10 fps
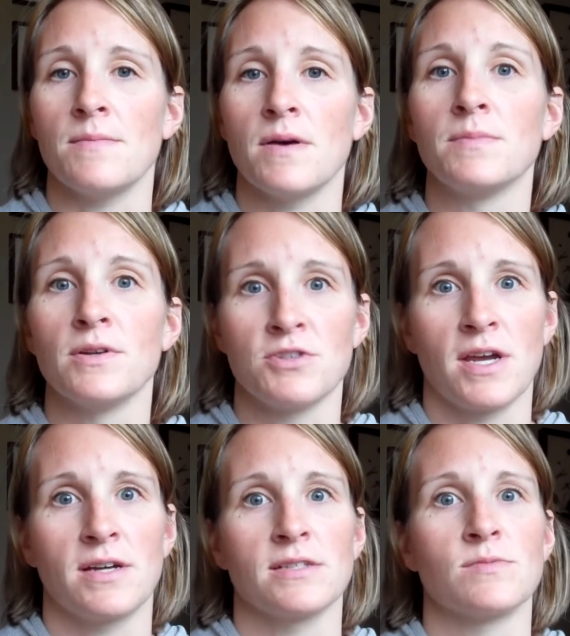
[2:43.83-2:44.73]
a blow
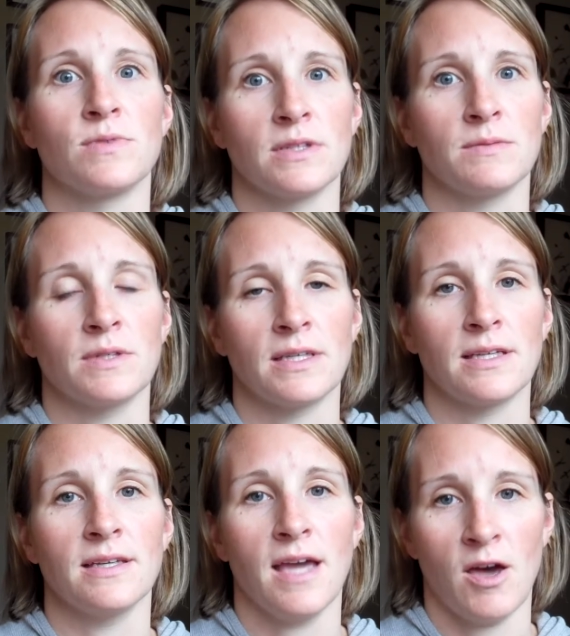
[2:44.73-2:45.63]
dryer is really,
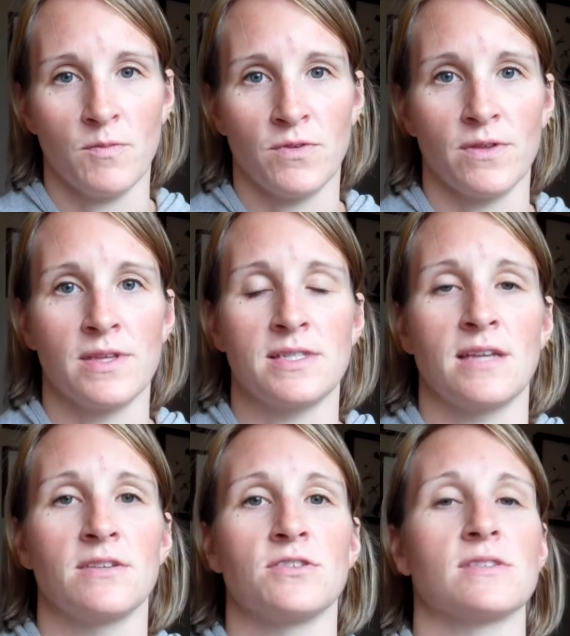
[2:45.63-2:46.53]
really helpful. They
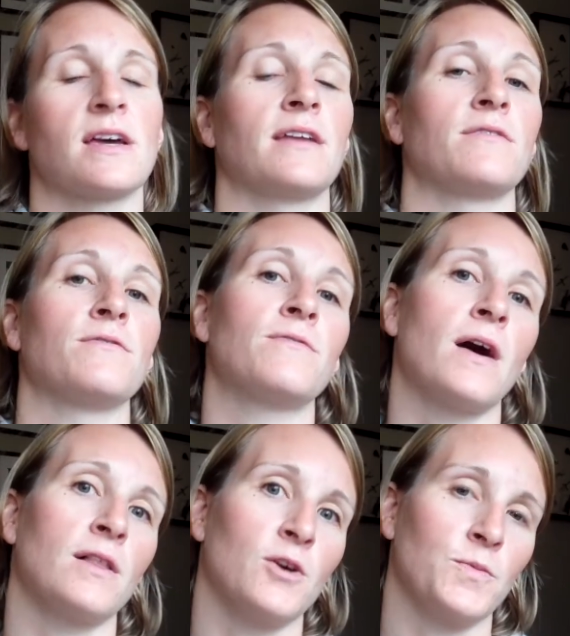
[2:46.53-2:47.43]
tend to just kind of
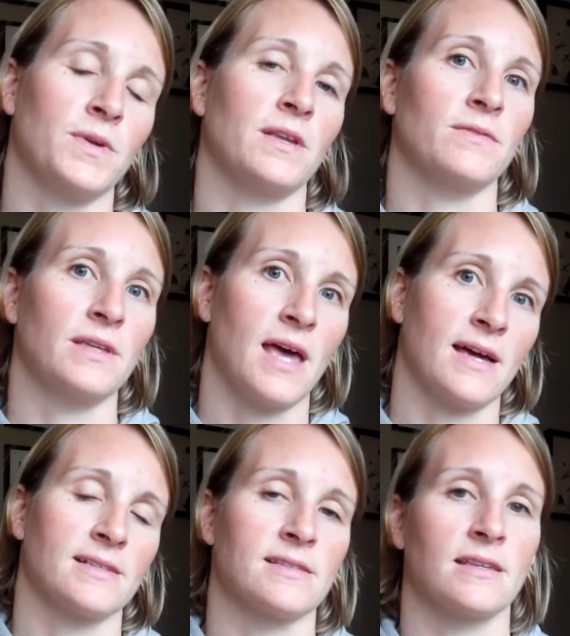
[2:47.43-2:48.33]
fall open and
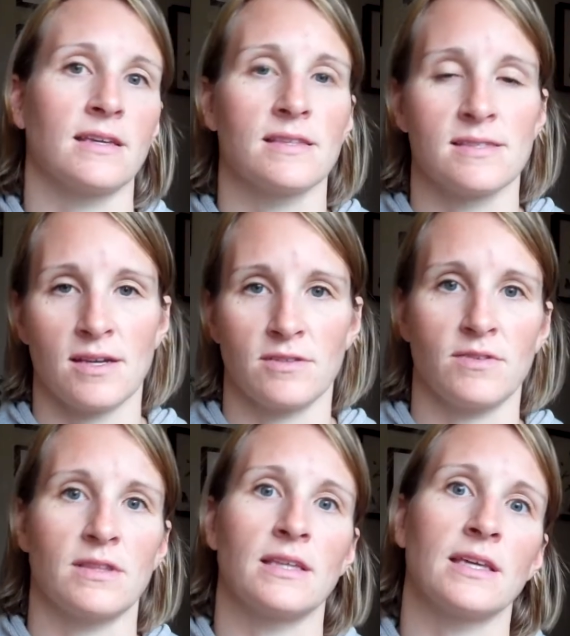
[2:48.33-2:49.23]
relax. They like the sound of
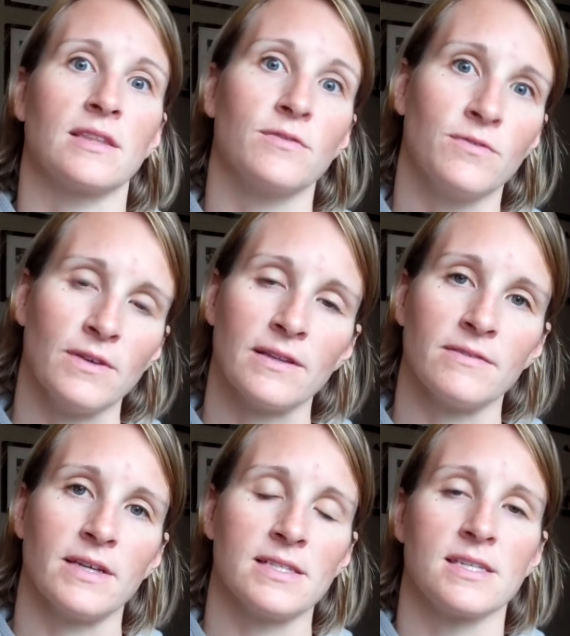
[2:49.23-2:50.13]
it. They like the feel
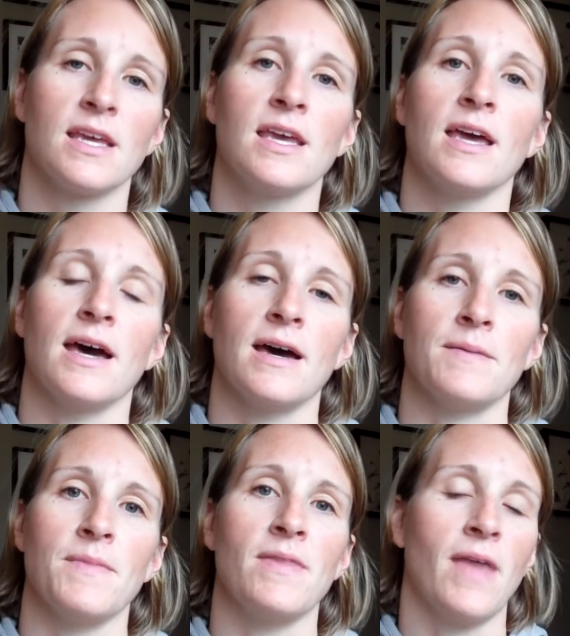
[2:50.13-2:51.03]
of it.
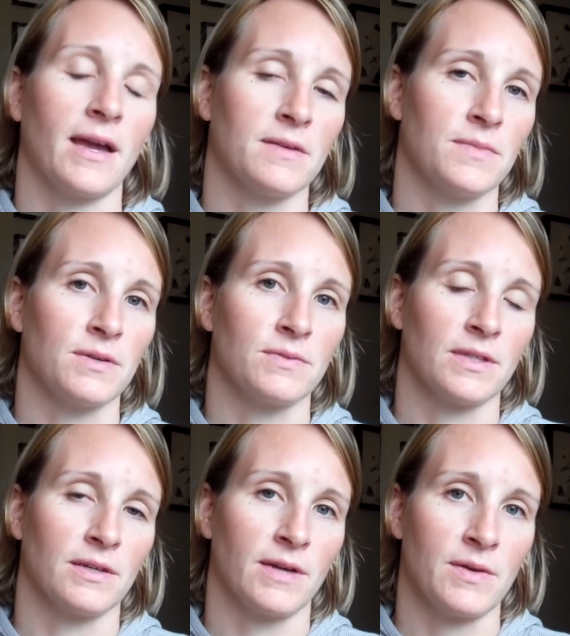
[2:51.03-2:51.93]
And that can be a
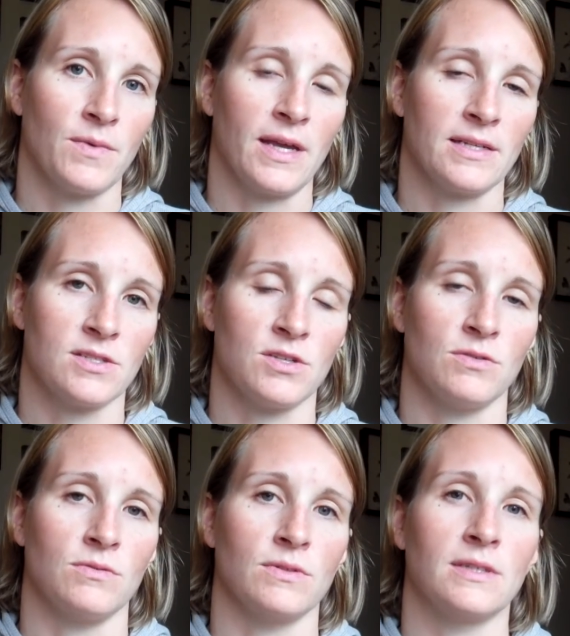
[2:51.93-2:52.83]
really great way
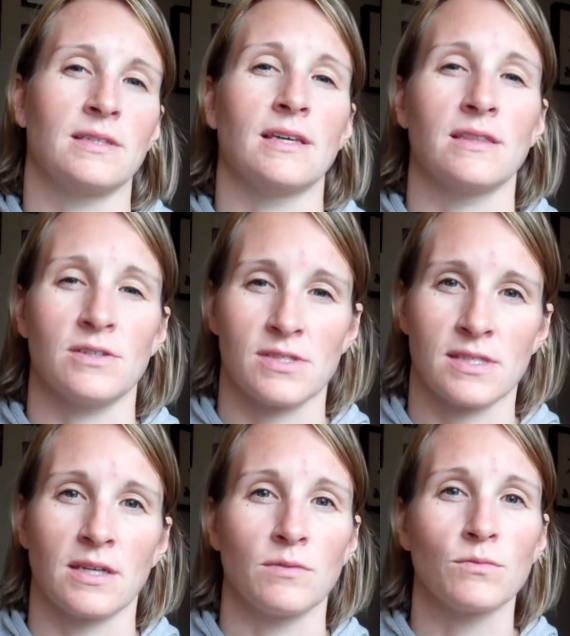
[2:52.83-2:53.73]
to get their
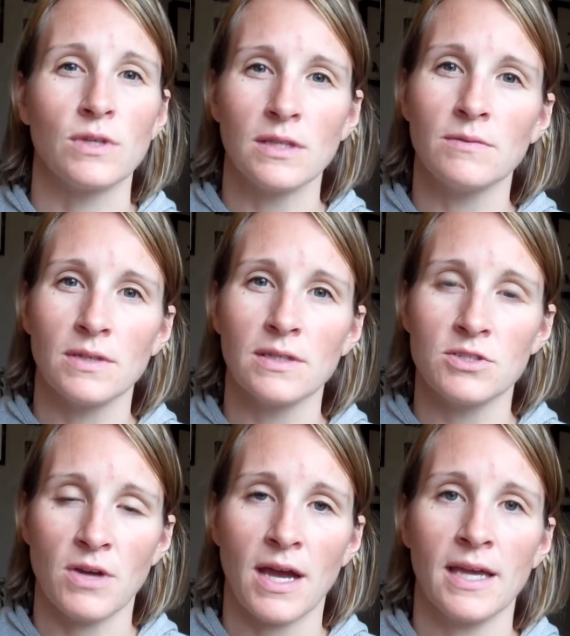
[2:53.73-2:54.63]
skin really, really
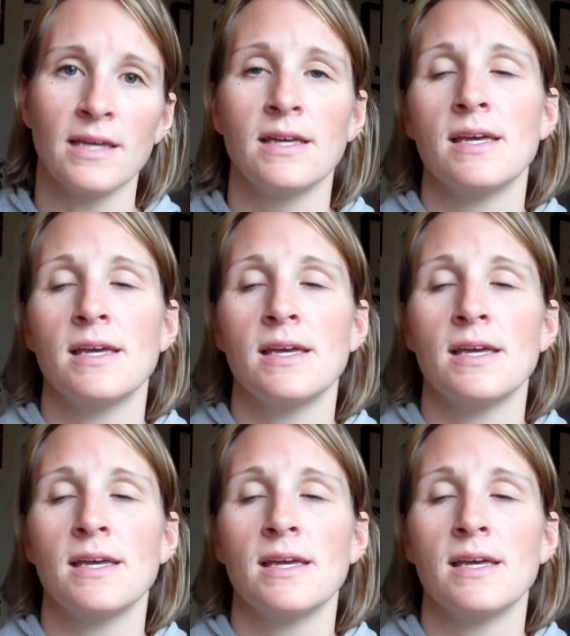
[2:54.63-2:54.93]
dry.